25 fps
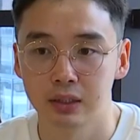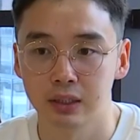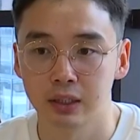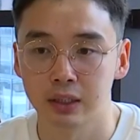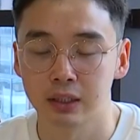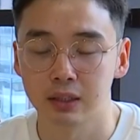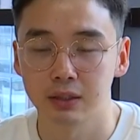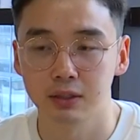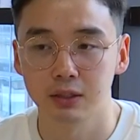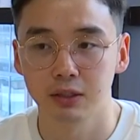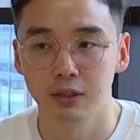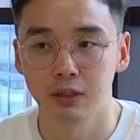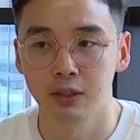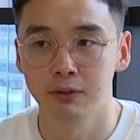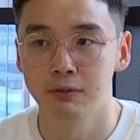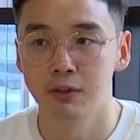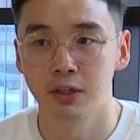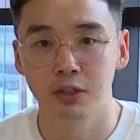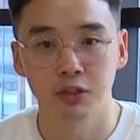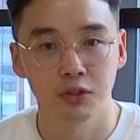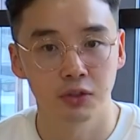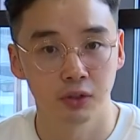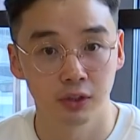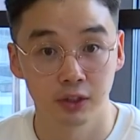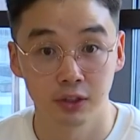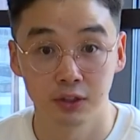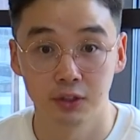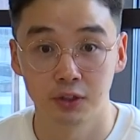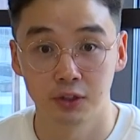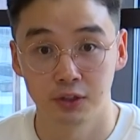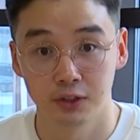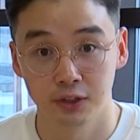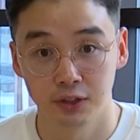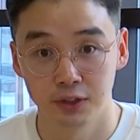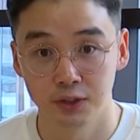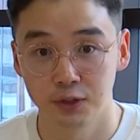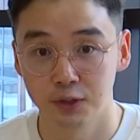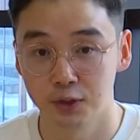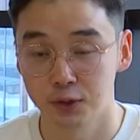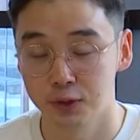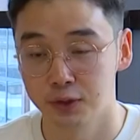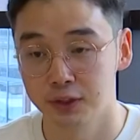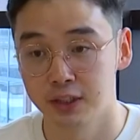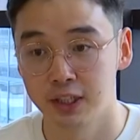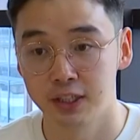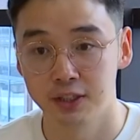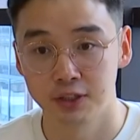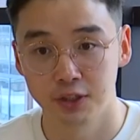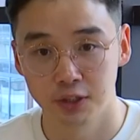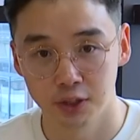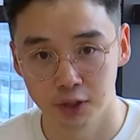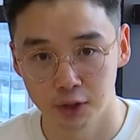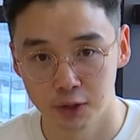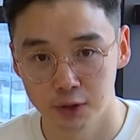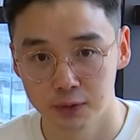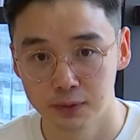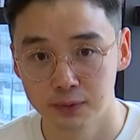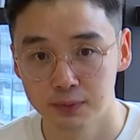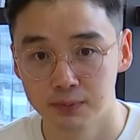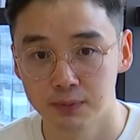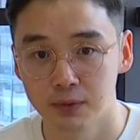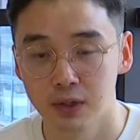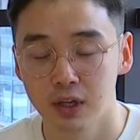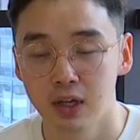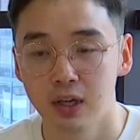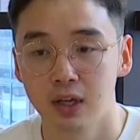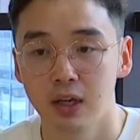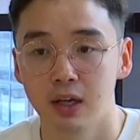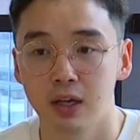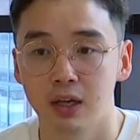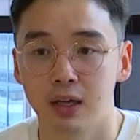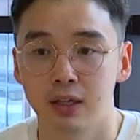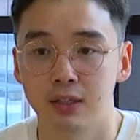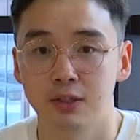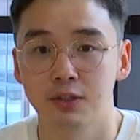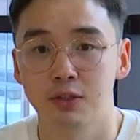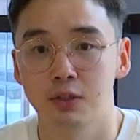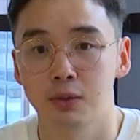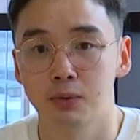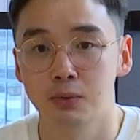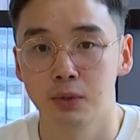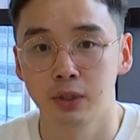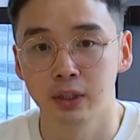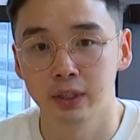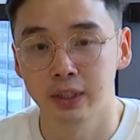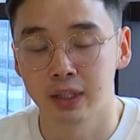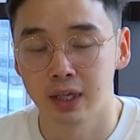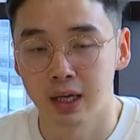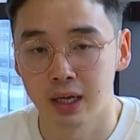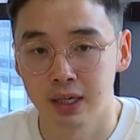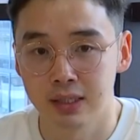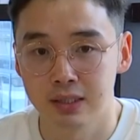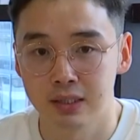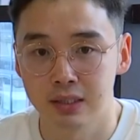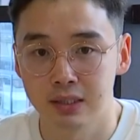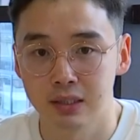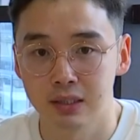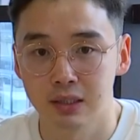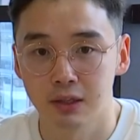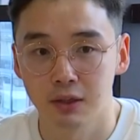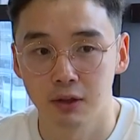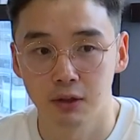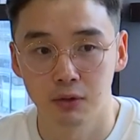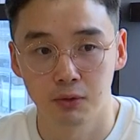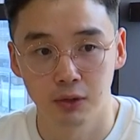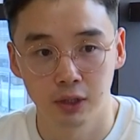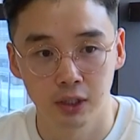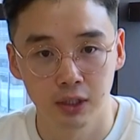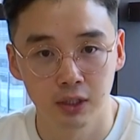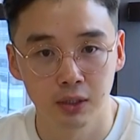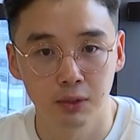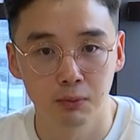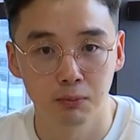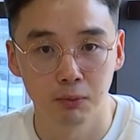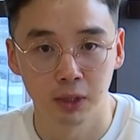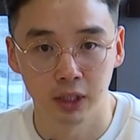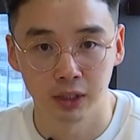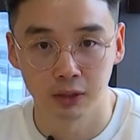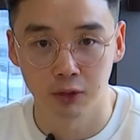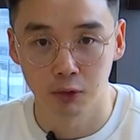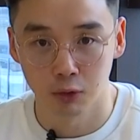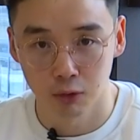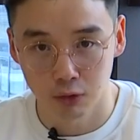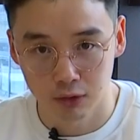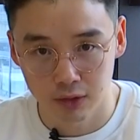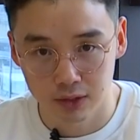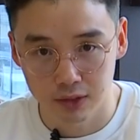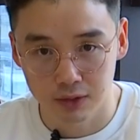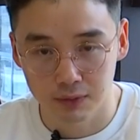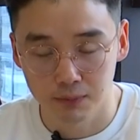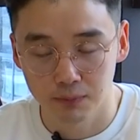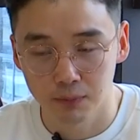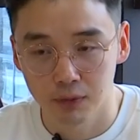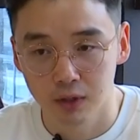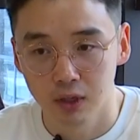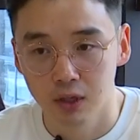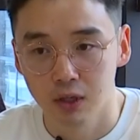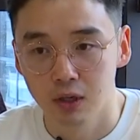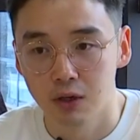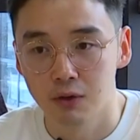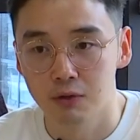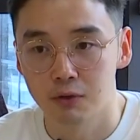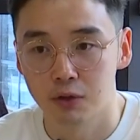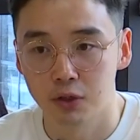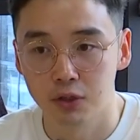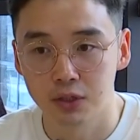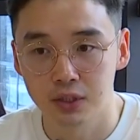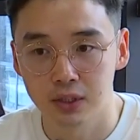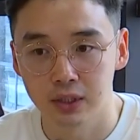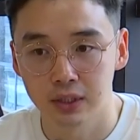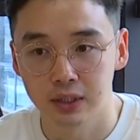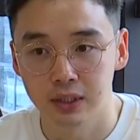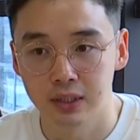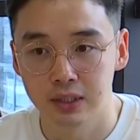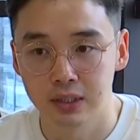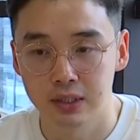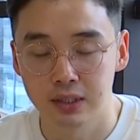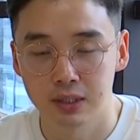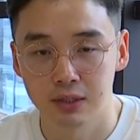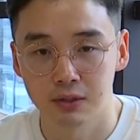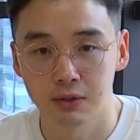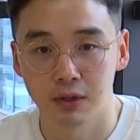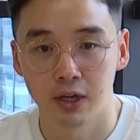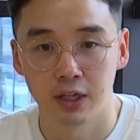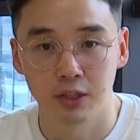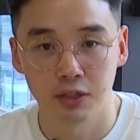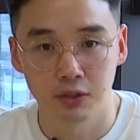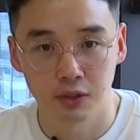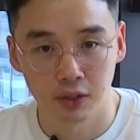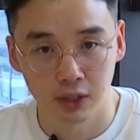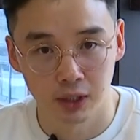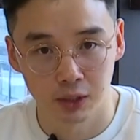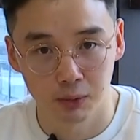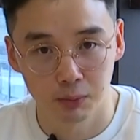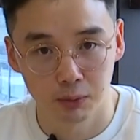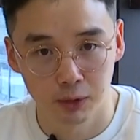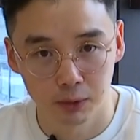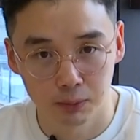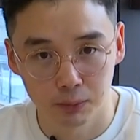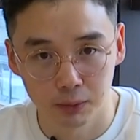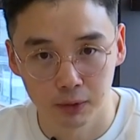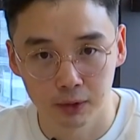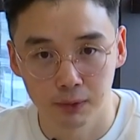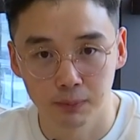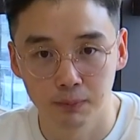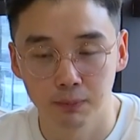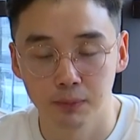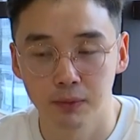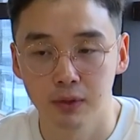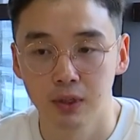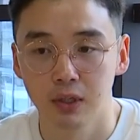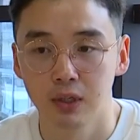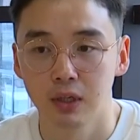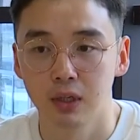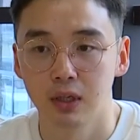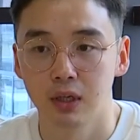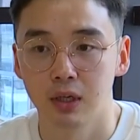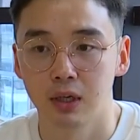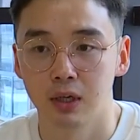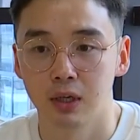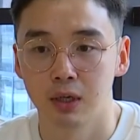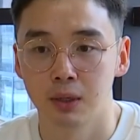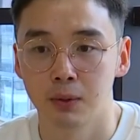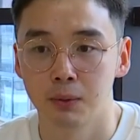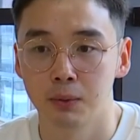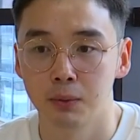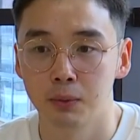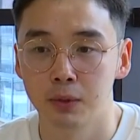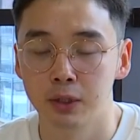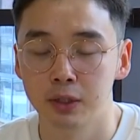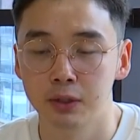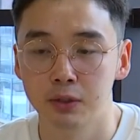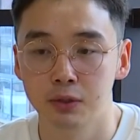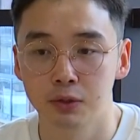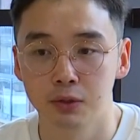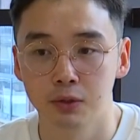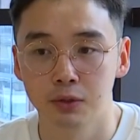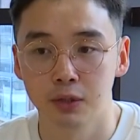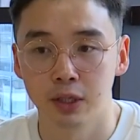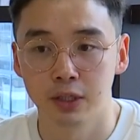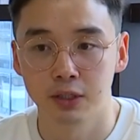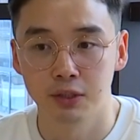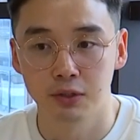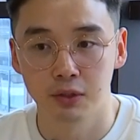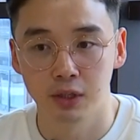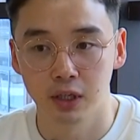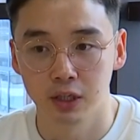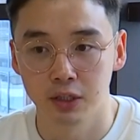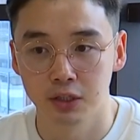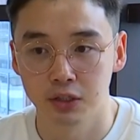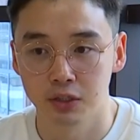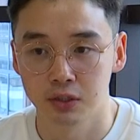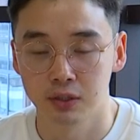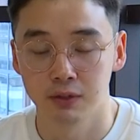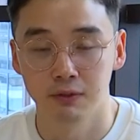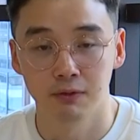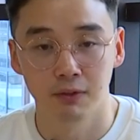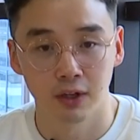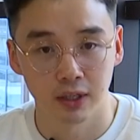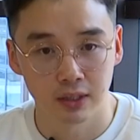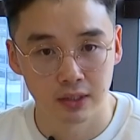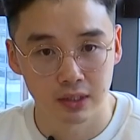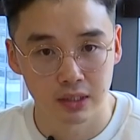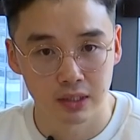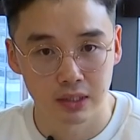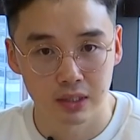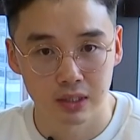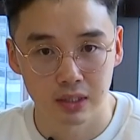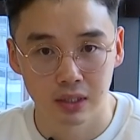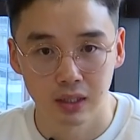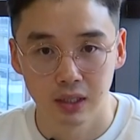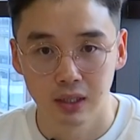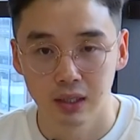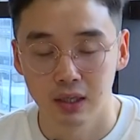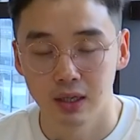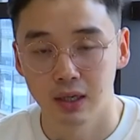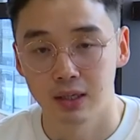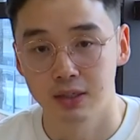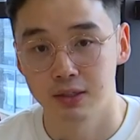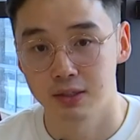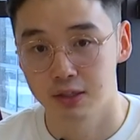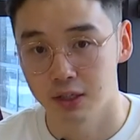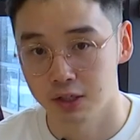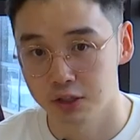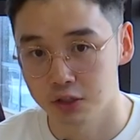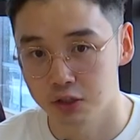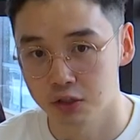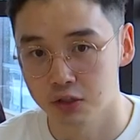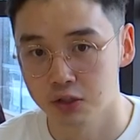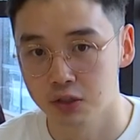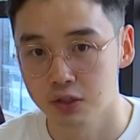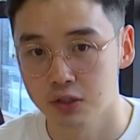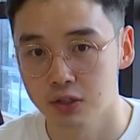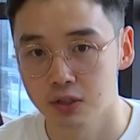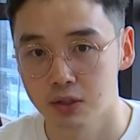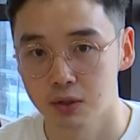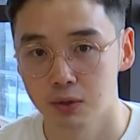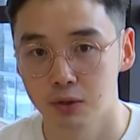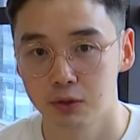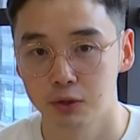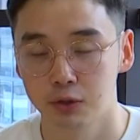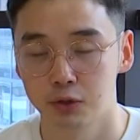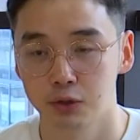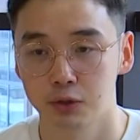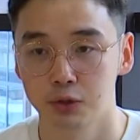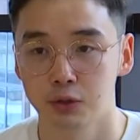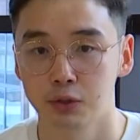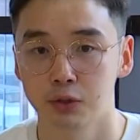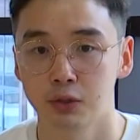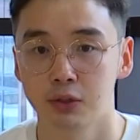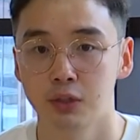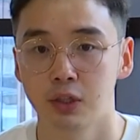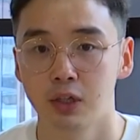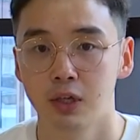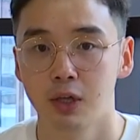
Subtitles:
it eventually turned into an NGO. And so really it has 3 main goals. Firstly, it's to educate people. We do education events and sessions to